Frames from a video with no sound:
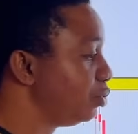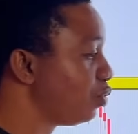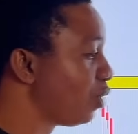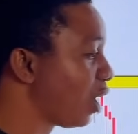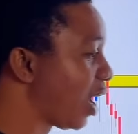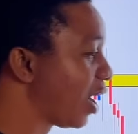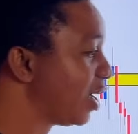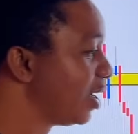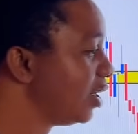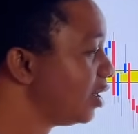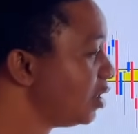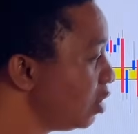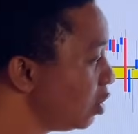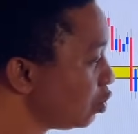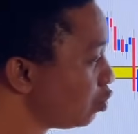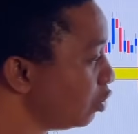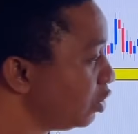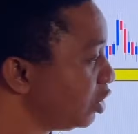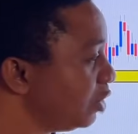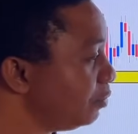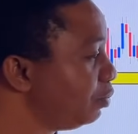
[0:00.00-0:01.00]
JPY.
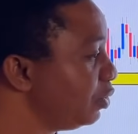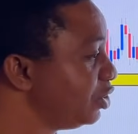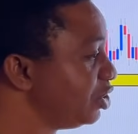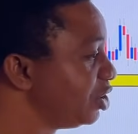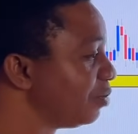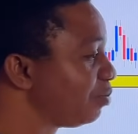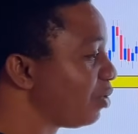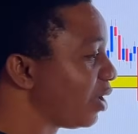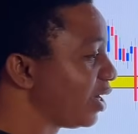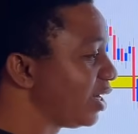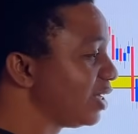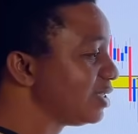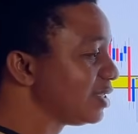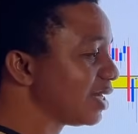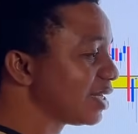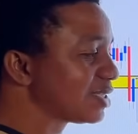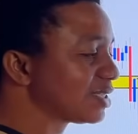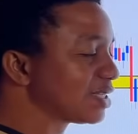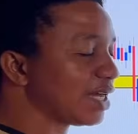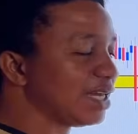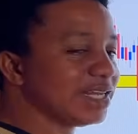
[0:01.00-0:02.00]
So GBP JPY, this is
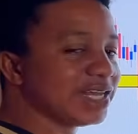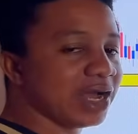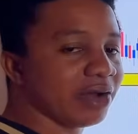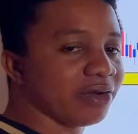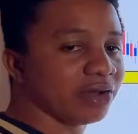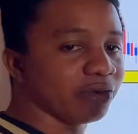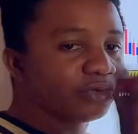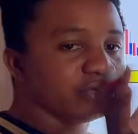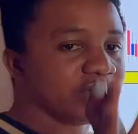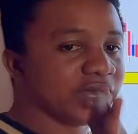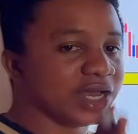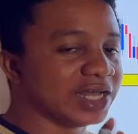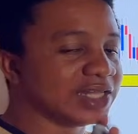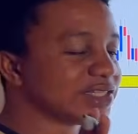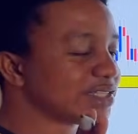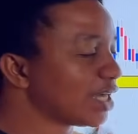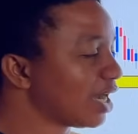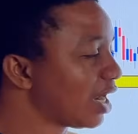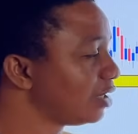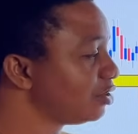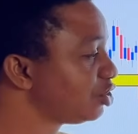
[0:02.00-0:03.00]
exactly how we're going to
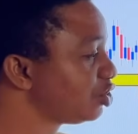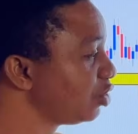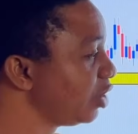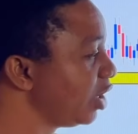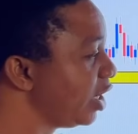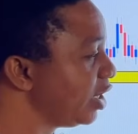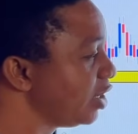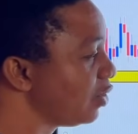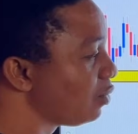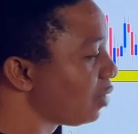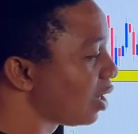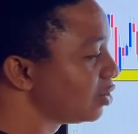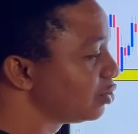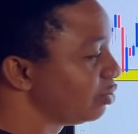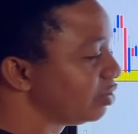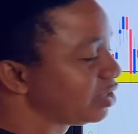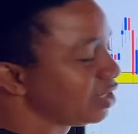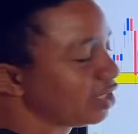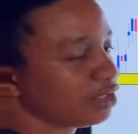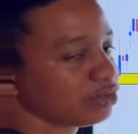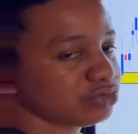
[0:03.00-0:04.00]
enter our trade once we
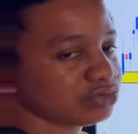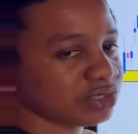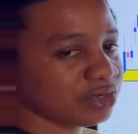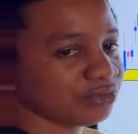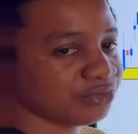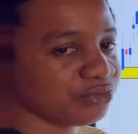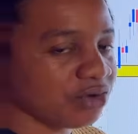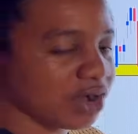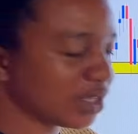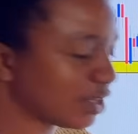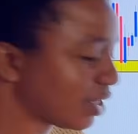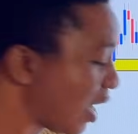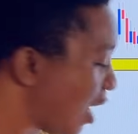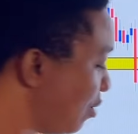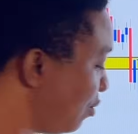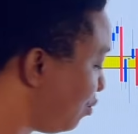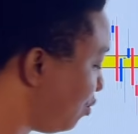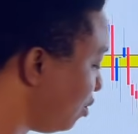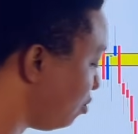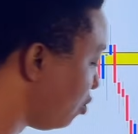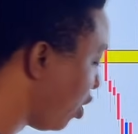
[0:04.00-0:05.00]
take it to the forward
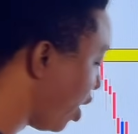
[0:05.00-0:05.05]
time frame.